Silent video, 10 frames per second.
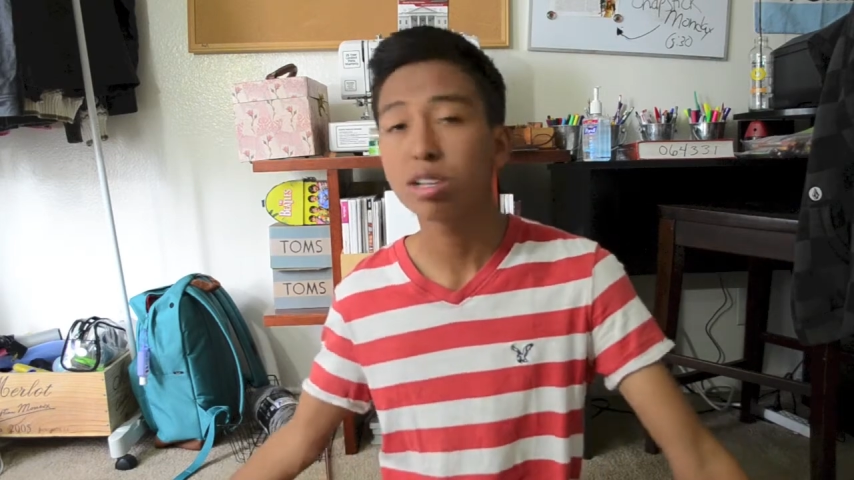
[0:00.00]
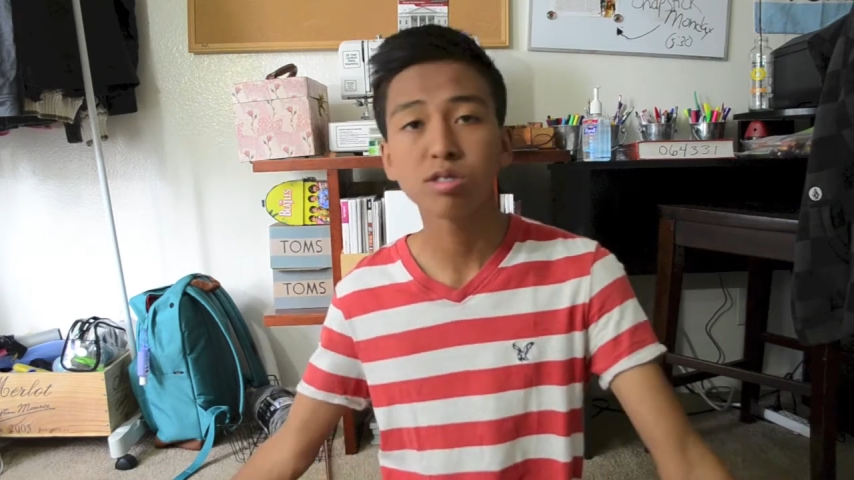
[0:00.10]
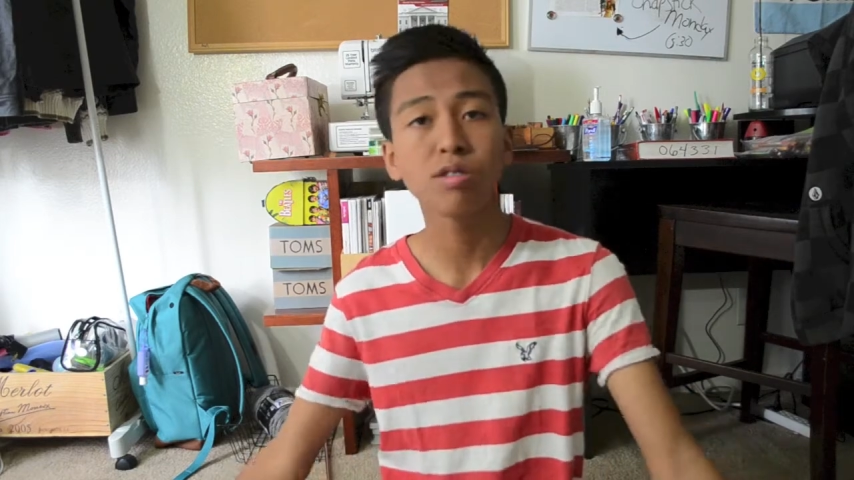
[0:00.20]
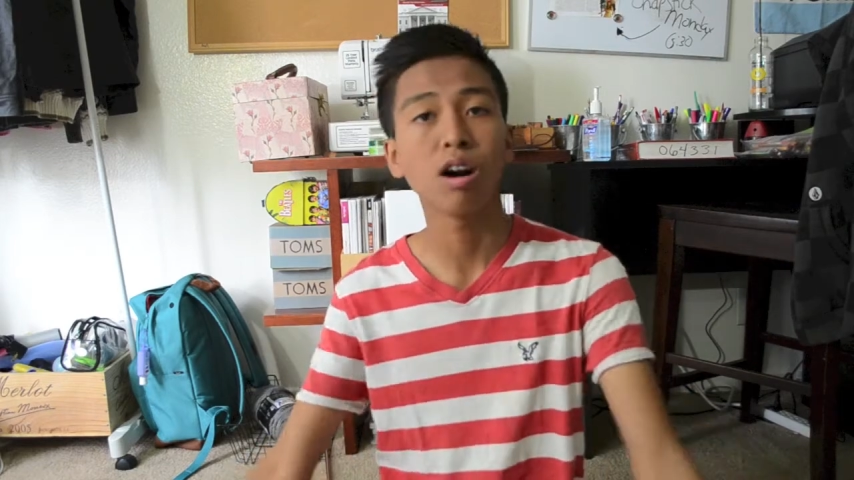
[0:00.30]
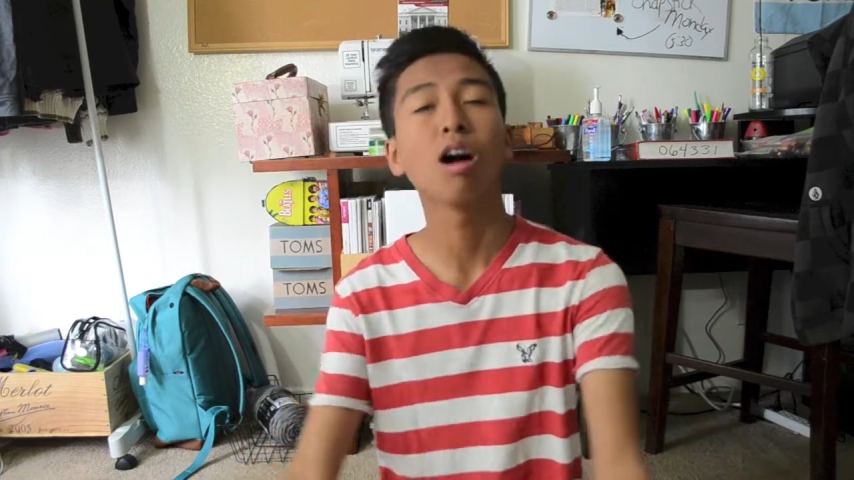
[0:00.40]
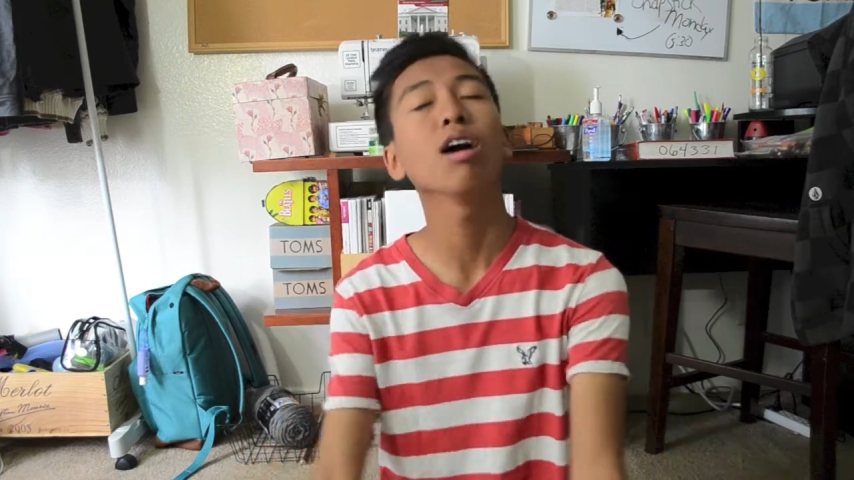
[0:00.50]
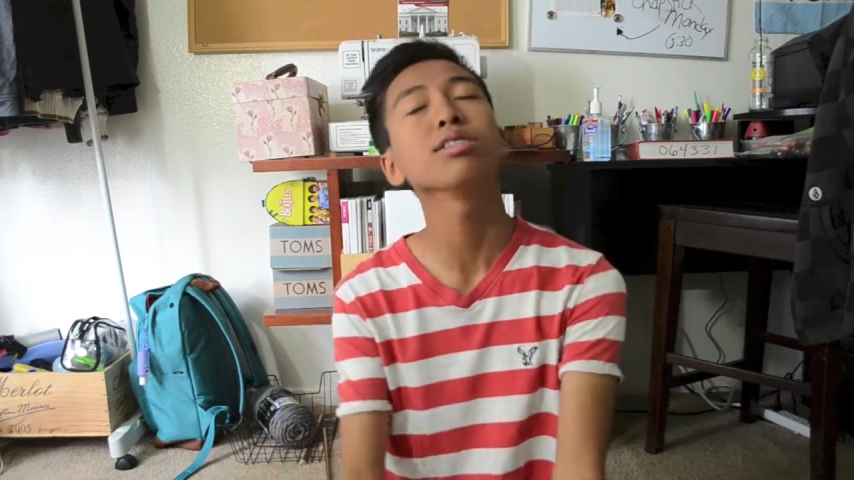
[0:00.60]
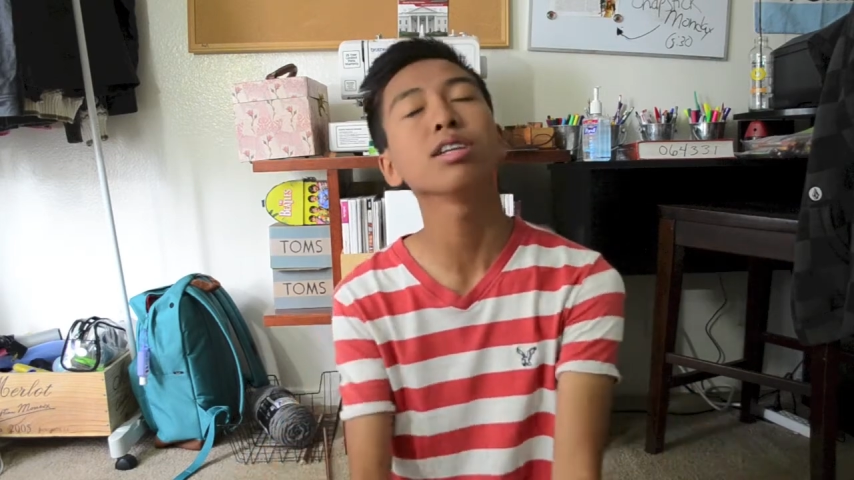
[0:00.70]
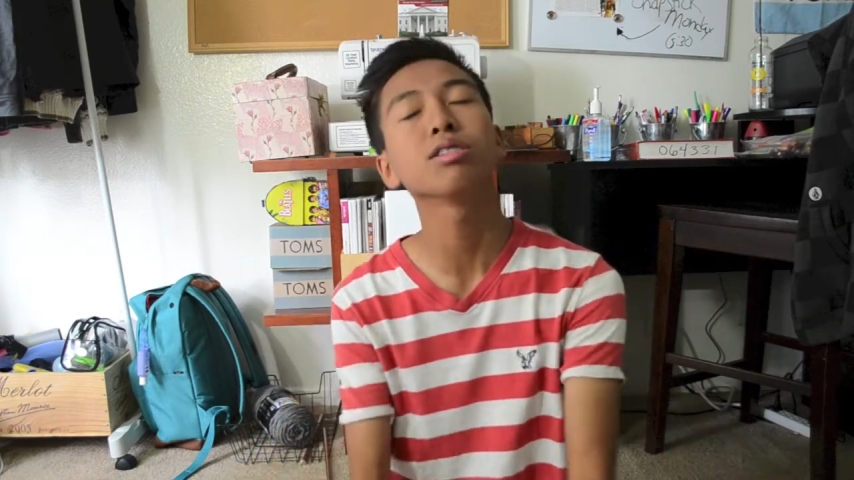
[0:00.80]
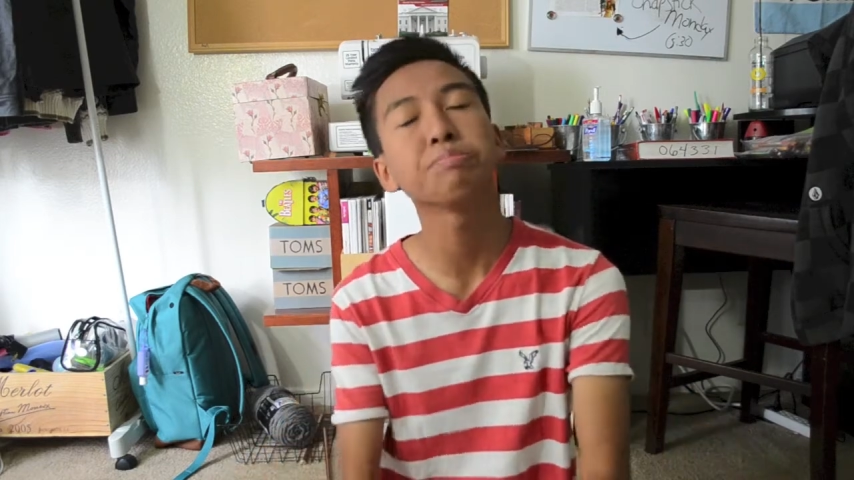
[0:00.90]
so
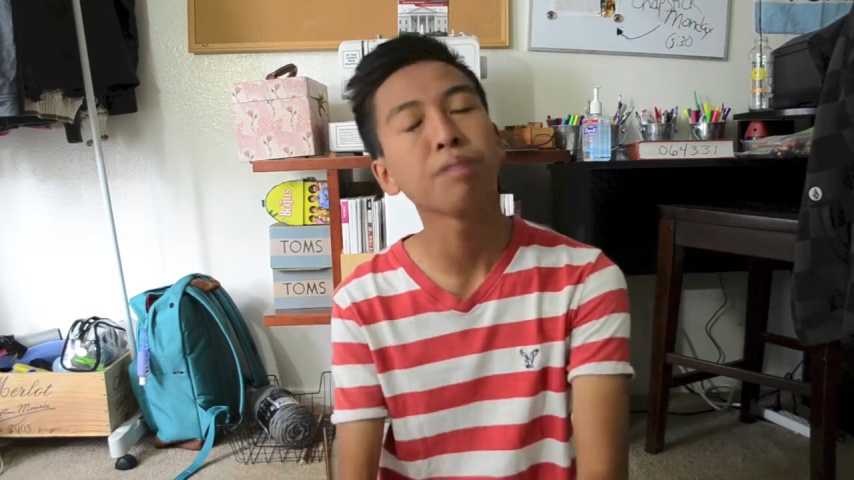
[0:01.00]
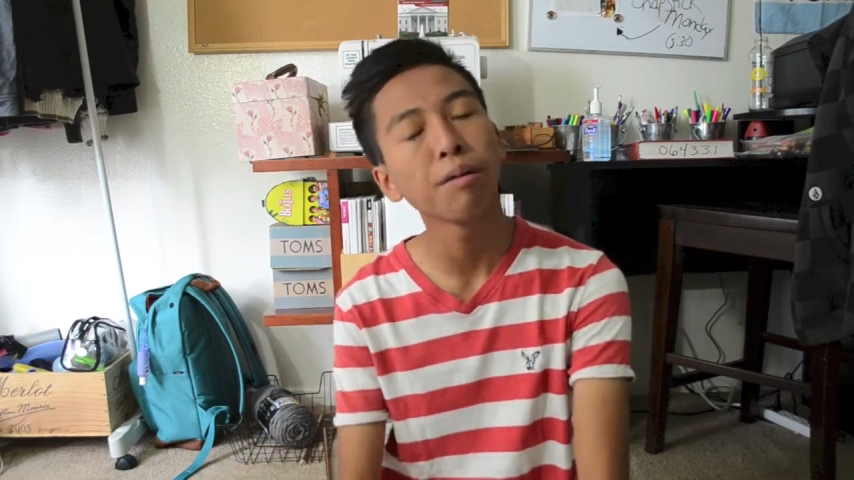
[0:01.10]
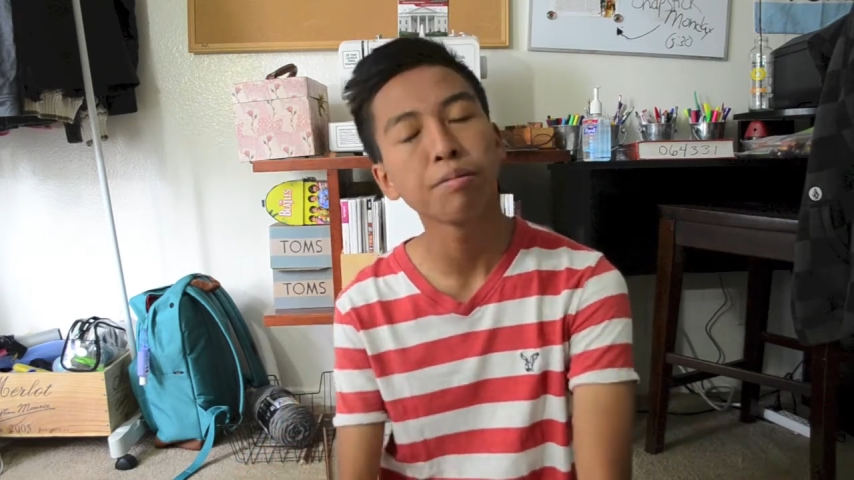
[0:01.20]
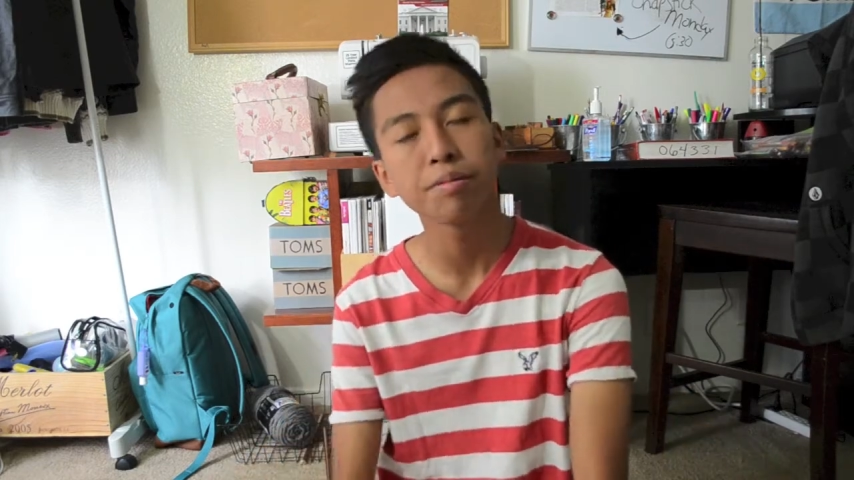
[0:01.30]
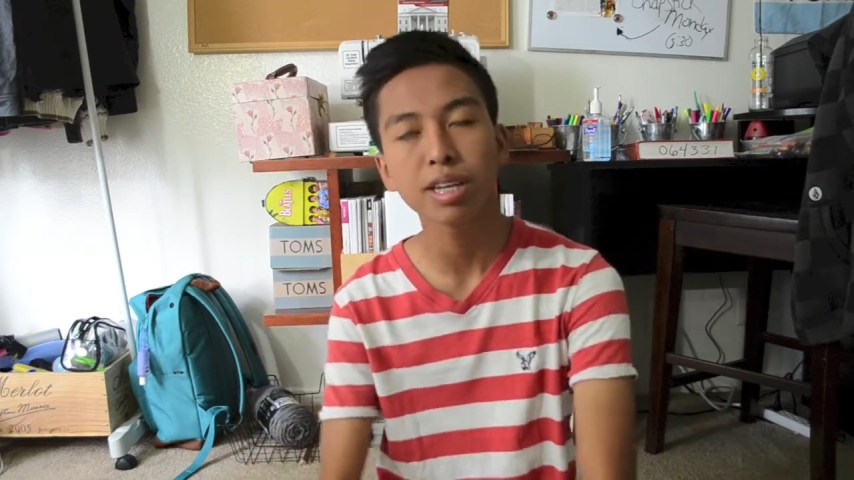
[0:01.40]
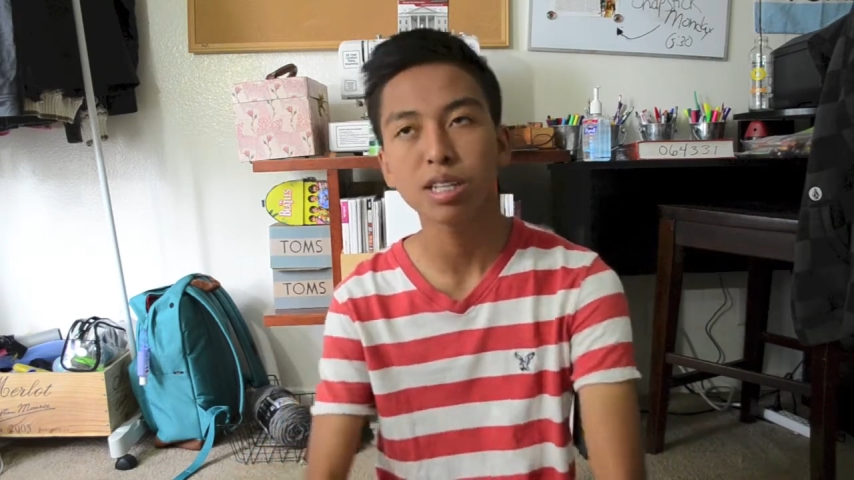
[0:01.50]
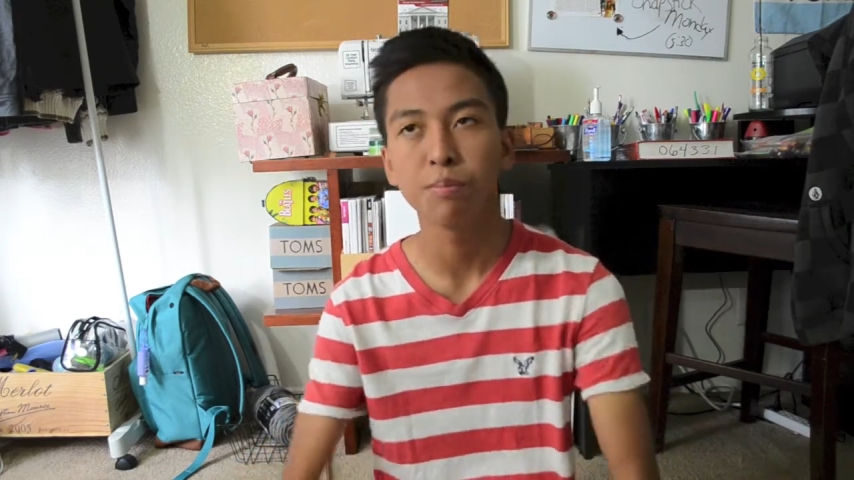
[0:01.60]
art is probably